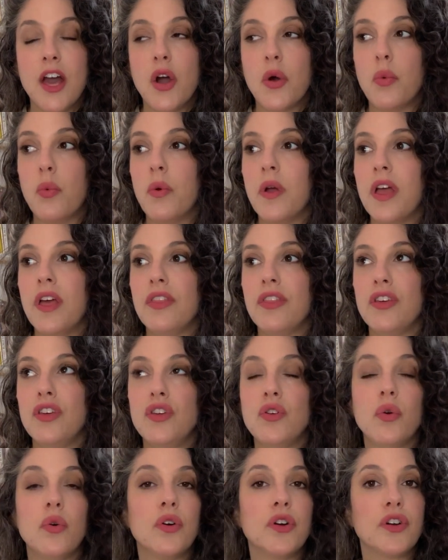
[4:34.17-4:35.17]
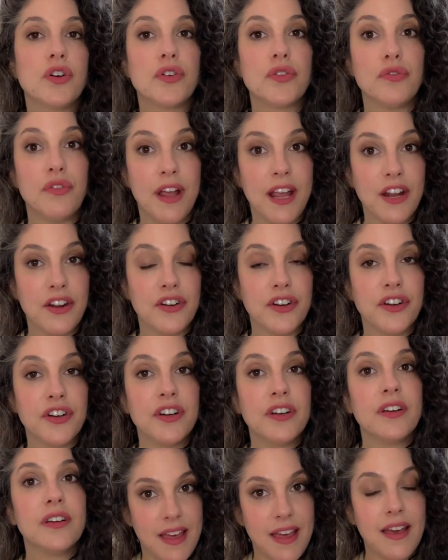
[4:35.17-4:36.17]
with your
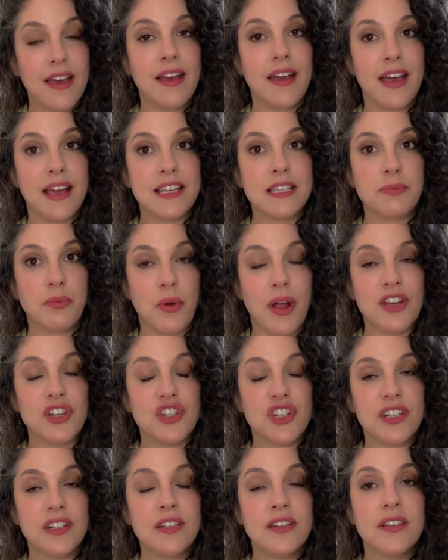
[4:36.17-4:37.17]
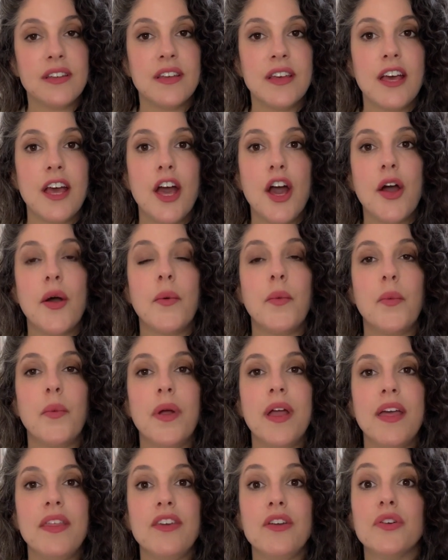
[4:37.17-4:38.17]
greater expression,
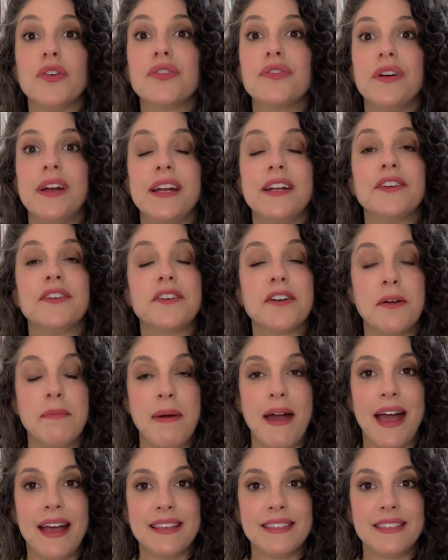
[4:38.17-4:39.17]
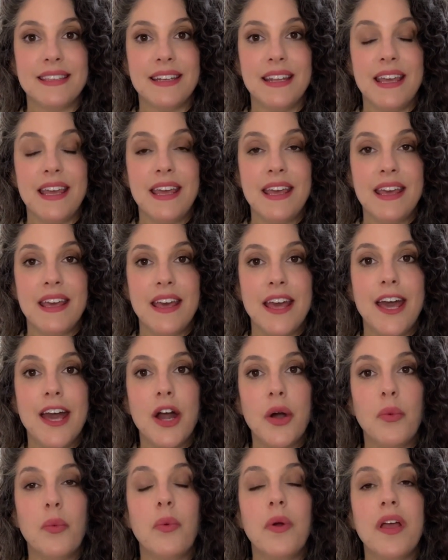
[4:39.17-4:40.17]
with your greater capacity,
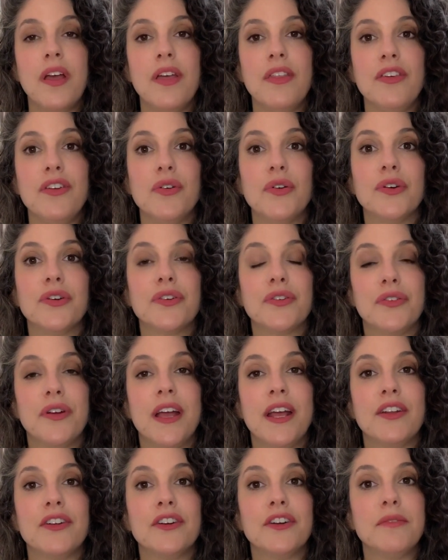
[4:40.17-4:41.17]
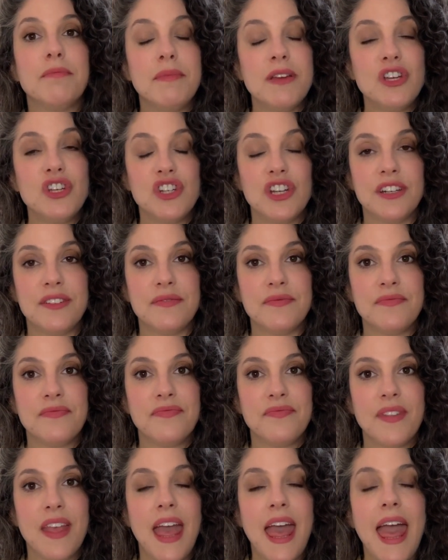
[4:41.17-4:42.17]
with your greater mission.
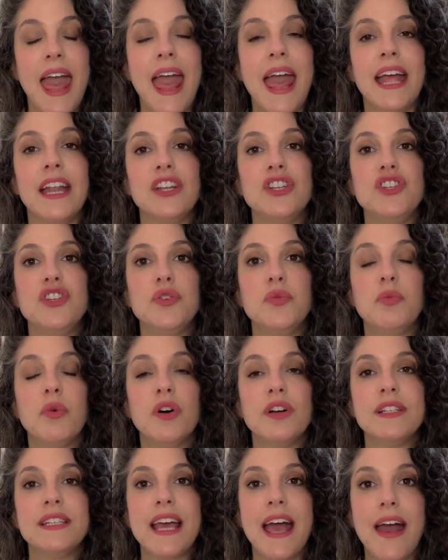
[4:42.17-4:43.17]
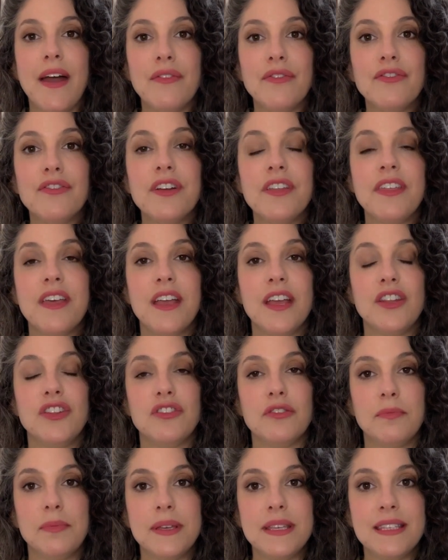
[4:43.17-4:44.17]
And you want everything in
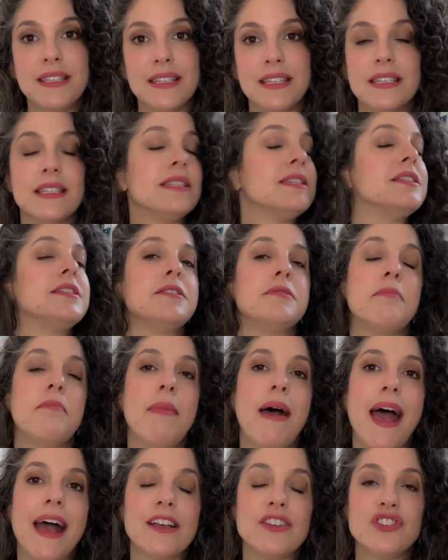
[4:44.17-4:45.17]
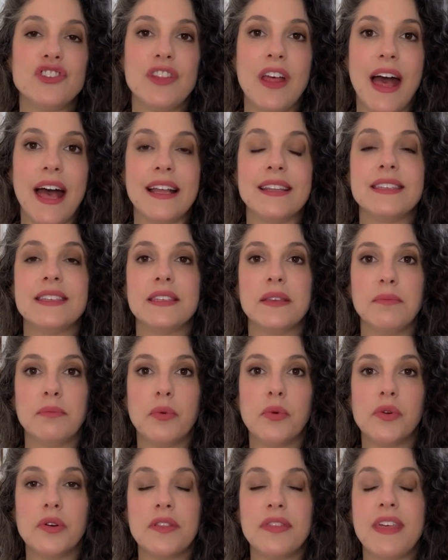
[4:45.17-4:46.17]
your business to match that,
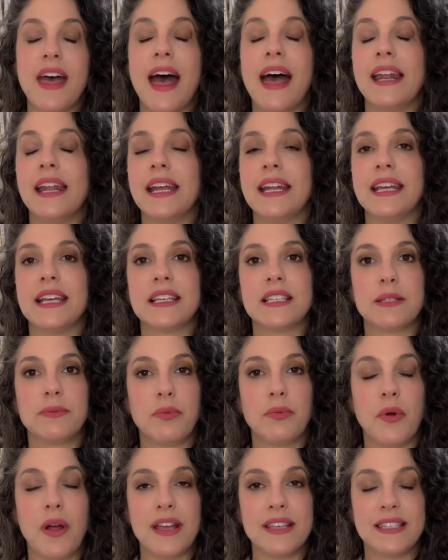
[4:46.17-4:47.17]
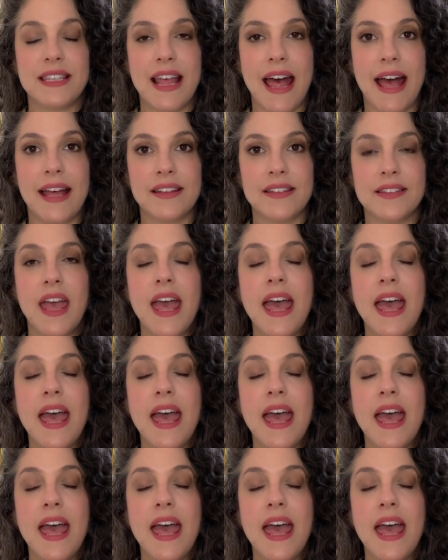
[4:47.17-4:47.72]
support that, and express that.